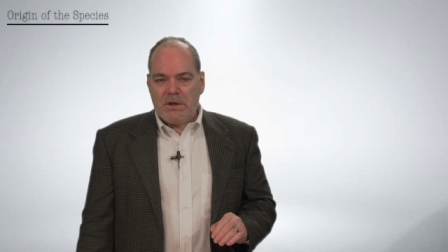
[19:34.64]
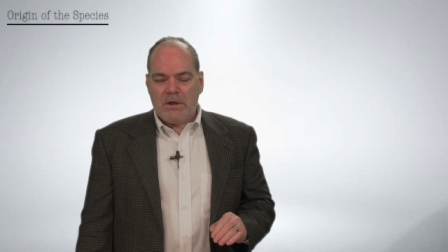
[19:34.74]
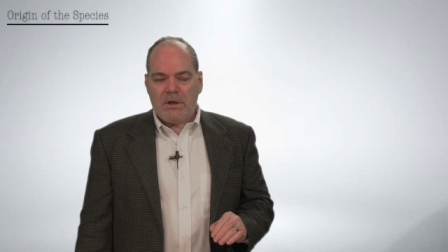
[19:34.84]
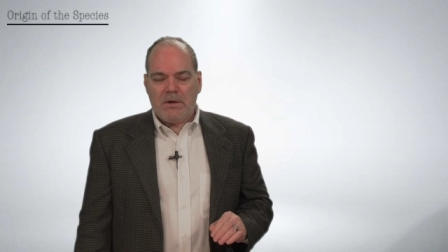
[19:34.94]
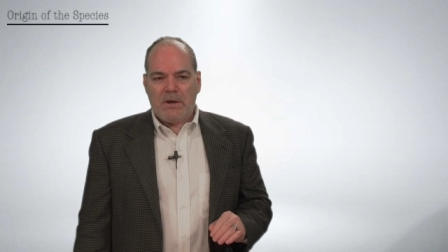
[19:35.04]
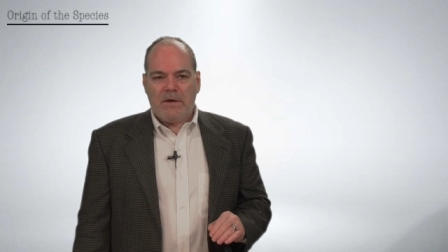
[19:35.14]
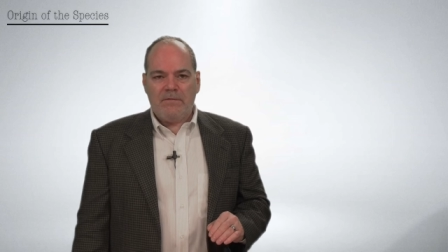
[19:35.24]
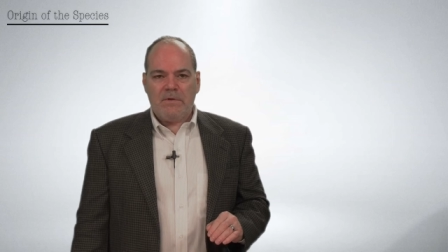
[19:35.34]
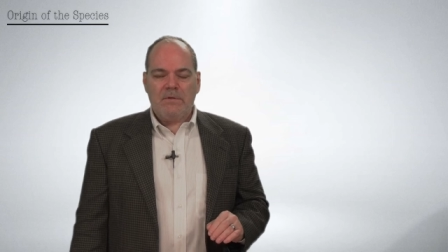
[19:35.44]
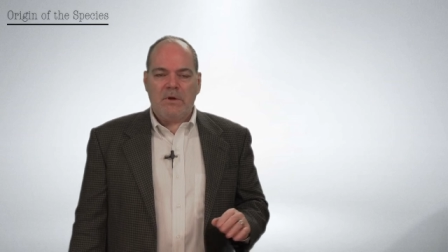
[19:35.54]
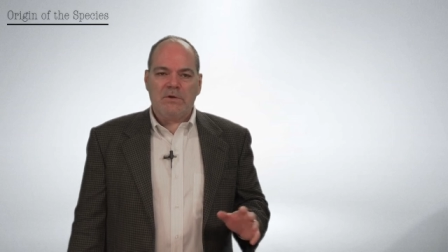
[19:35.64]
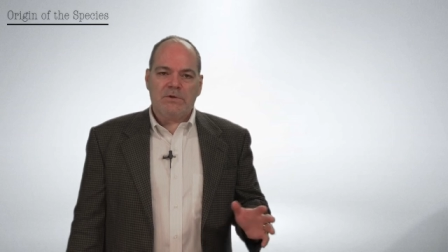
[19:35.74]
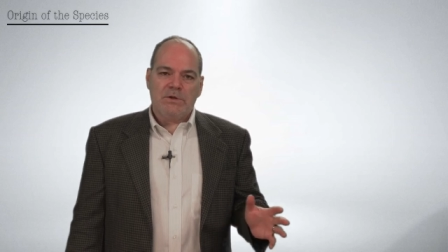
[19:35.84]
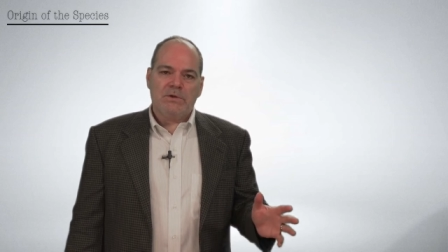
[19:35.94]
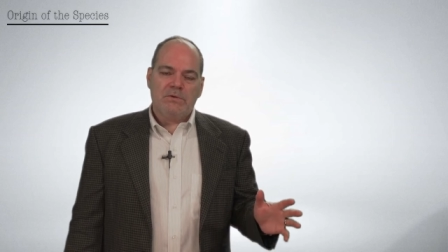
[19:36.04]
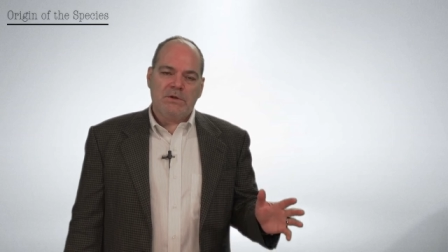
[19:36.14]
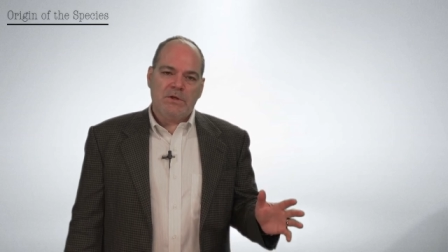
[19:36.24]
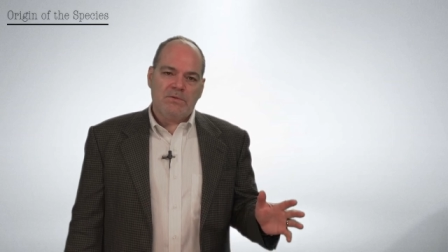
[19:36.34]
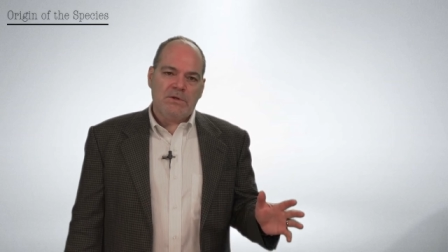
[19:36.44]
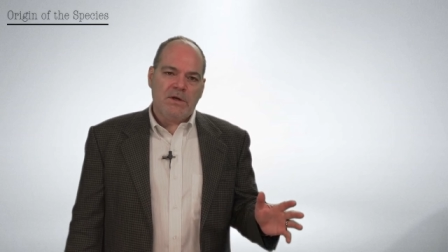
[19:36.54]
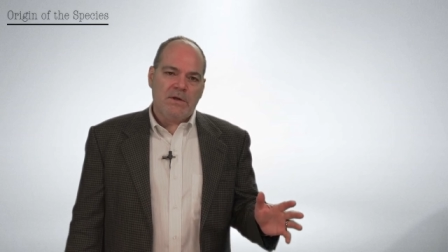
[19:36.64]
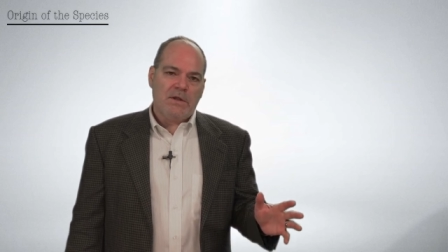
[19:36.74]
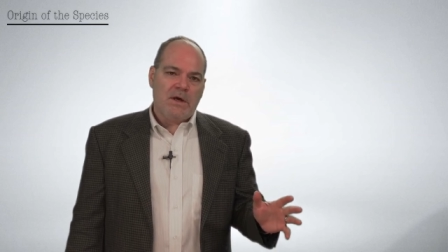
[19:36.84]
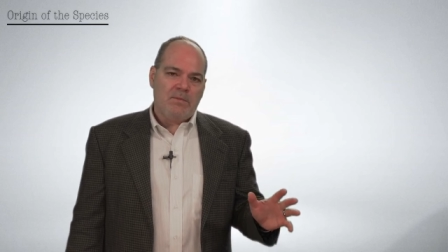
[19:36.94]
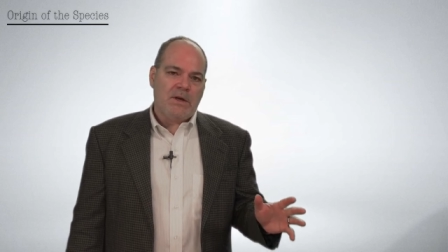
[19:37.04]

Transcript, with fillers: uh, I haven't launched into a deep study of that,